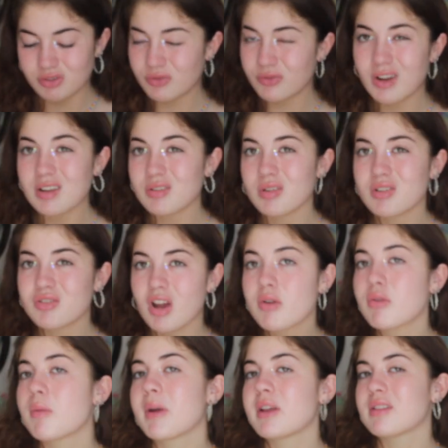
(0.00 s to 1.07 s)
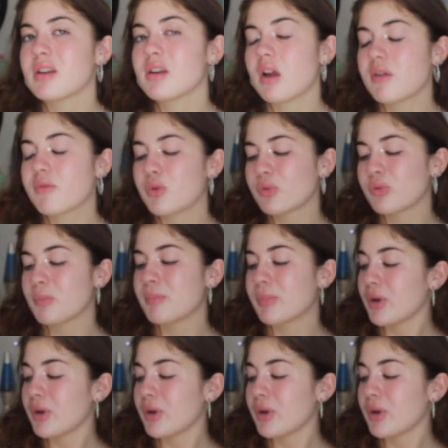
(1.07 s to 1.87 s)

Just flattering in general. It makes it look like you've got some